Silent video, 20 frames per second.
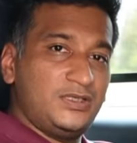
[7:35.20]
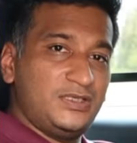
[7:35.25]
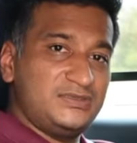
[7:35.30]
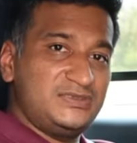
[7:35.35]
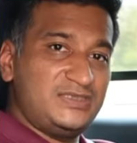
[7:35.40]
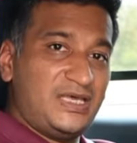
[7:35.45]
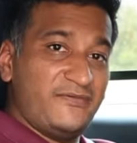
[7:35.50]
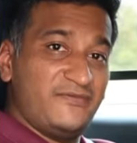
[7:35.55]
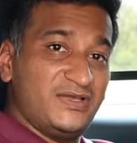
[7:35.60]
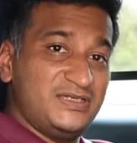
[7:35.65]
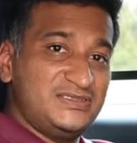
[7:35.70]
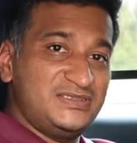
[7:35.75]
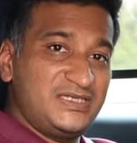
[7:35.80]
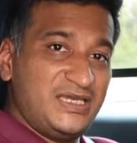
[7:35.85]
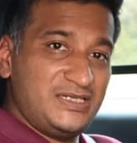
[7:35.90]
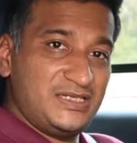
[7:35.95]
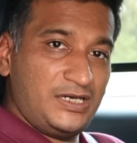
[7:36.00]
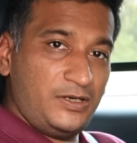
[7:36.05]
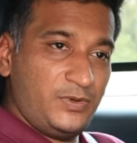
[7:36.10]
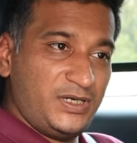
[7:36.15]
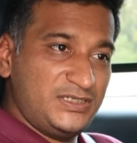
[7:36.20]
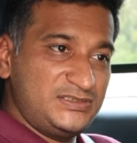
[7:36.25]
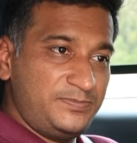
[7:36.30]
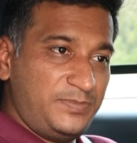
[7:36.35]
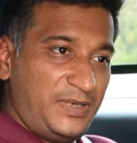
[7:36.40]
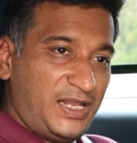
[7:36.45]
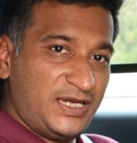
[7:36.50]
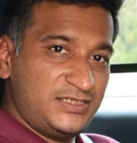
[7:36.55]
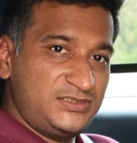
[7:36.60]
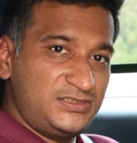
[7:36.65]
the 7-seater was
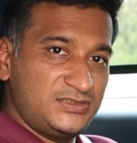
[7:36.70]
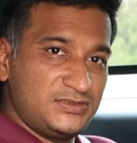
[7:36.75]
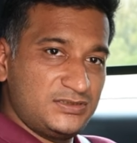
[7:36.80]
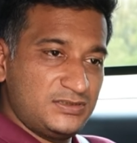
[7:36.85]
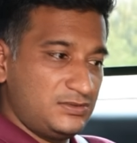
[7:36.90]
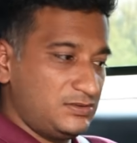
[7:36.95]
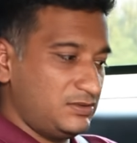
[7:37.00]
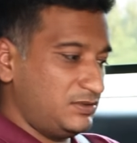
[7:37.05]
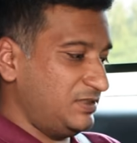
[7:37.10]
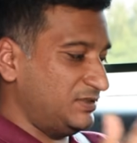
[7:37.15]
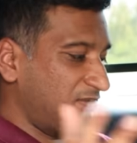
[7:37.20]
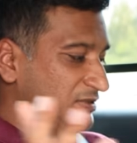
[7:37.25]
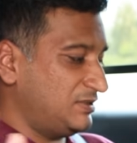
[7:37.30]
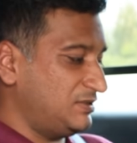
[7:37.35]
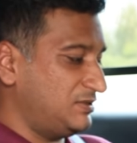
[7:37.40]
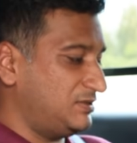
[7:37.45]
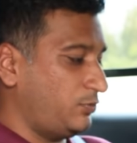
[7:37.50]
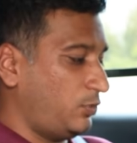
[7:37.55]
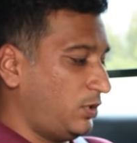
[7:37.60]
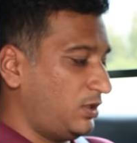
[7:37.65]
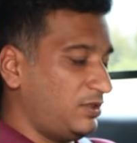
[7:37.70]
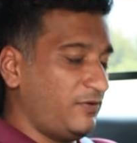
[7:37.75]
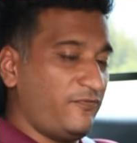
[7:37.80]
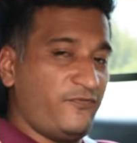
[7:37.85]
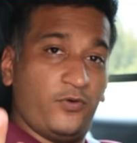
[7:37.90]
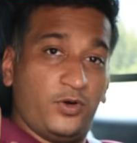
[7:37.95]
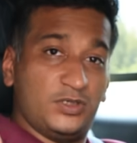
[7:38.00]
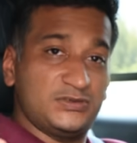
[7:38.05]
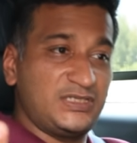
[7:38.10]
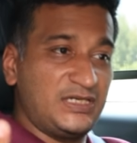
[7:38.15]
plush, this is what the
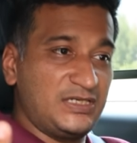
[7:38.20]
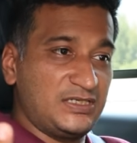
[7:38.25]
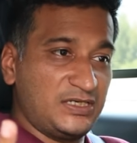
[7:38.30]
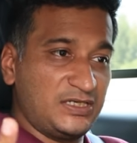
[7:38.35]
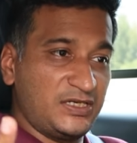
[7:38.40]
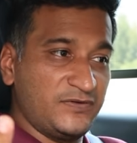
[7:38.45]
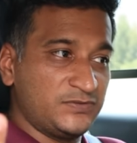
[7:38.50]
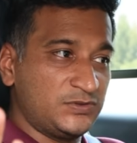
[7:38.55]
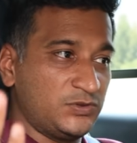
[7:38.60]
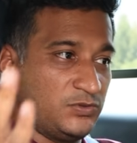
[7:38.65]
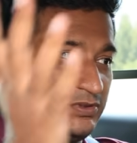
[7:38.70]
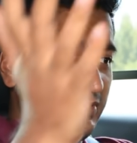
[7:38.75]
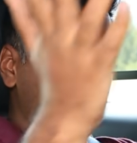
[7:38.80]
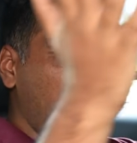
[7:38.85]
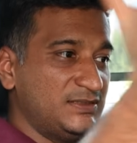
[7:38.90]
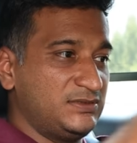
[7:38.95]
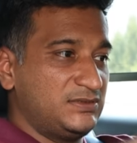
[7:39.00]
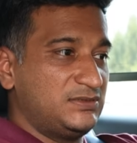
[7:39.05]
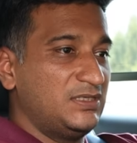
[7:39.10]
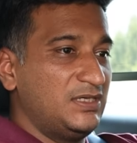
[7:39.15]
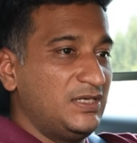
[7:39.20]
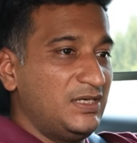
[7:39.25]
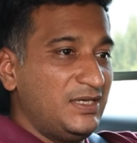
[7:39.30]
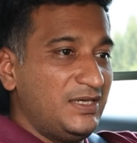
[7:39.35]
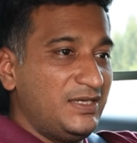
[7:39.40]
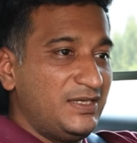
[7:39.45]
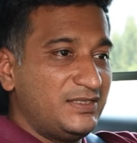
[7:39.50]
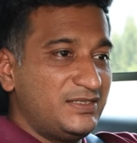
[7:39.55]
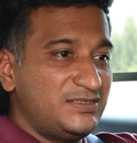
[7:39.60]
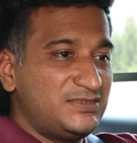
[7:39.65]
4-seater gives you. There's
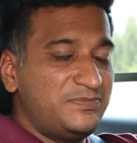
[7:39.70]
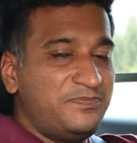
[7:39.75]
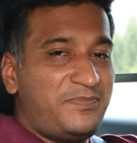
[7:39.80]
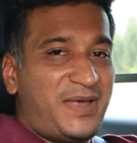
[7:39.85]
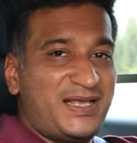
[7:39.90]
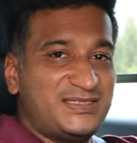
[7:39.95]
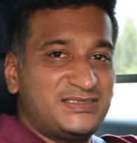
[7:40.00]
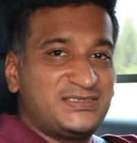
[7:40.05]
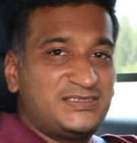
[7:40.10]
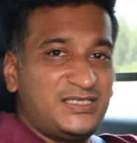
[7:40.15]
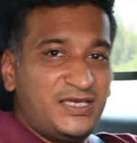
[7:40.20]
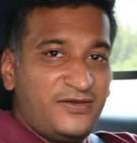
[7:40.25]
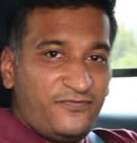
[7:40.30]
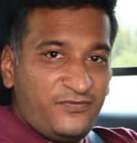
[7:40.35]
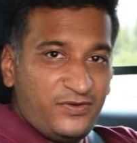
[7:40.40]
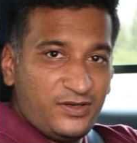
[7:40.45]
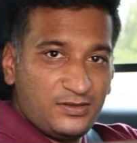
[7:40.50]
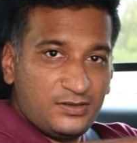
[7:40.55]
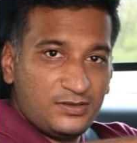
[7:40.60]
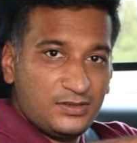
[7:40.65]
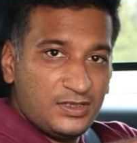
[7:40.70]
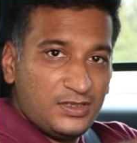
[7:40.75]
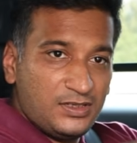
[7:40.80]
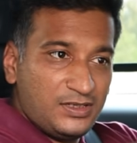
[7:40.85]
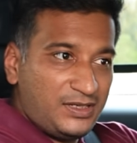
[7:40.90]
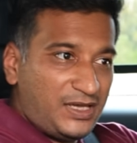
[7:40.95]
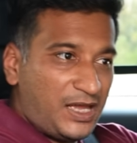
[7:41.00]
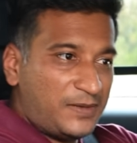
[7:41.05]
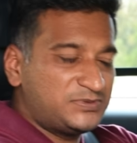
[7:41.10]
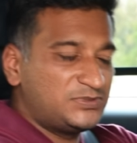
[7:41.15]
this massive,
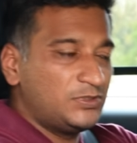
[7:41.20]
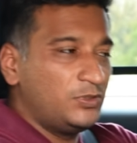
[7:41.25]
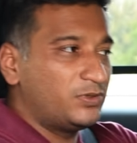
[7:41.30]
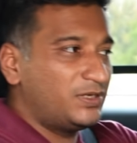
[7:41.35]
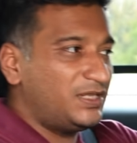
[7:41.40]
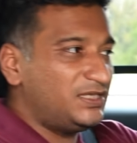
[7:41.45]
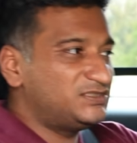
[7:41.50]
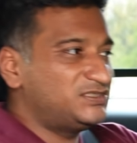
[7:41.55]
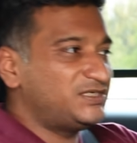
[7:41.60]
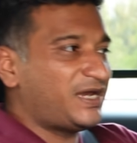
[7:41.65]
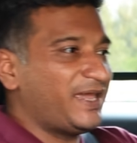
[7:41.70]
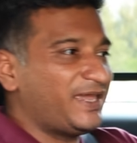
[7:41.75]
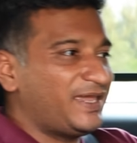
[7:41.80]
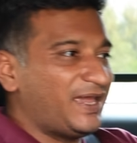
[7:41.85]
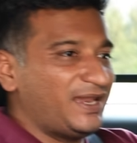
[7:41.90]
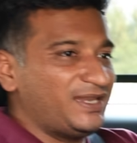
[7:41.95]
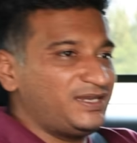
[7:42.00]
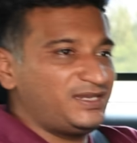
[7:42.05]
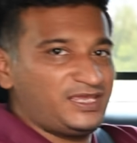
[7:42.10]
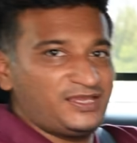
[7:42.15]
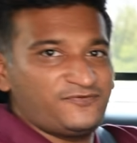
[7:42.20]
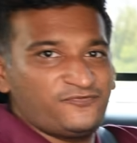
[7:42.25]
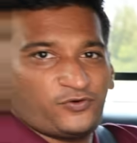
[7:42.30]
absolutely gigantic